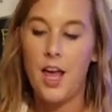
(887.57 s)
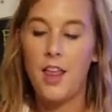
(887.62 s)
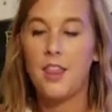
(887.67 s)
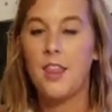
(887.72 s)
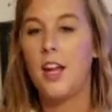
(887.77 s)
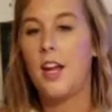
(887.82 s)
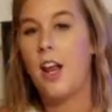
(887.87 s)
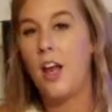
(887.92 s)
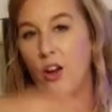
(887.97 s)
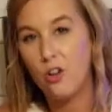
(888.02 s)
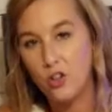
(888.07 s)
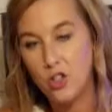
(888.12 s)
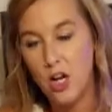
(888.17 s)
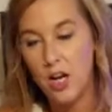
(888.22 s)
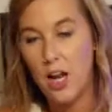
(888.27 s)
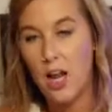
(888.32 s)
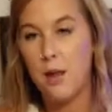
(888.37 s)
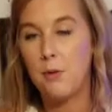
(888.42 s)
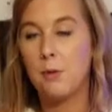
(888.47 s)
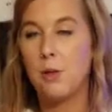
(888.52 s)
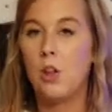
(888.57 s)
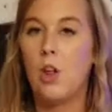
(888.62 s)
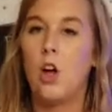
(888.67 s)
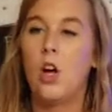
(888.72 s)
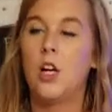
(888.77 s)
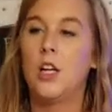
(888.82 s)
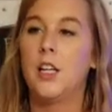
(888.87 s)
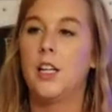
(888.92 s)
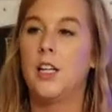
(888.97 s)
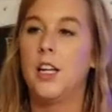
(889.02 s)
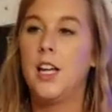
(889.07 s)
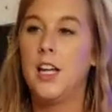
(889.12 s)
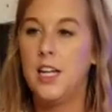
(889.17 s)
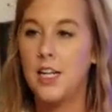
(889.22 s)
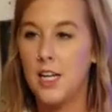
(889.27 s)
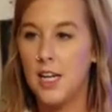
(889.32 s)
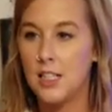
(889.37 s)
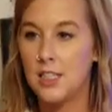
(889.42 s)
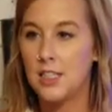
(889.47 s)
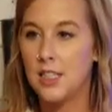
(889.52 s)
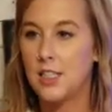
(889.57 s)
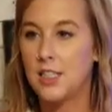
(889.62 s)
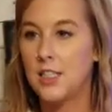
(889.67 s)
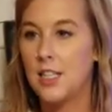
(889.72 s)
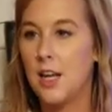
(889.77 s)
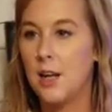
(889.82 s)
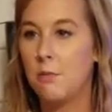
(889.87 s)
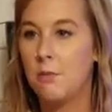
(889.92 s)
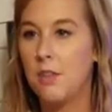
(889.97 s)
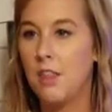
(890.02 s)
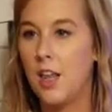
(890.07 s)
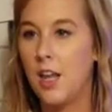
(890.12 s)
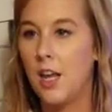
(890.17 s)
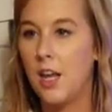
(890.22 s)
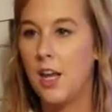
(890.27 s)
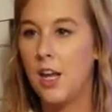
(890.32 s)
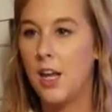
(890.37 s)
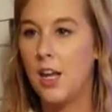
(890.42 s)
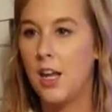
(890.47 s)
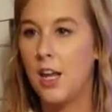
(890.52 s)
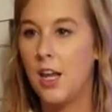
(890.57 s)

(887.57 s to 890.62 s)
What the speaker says: And then LJ came along, and he does the same thing,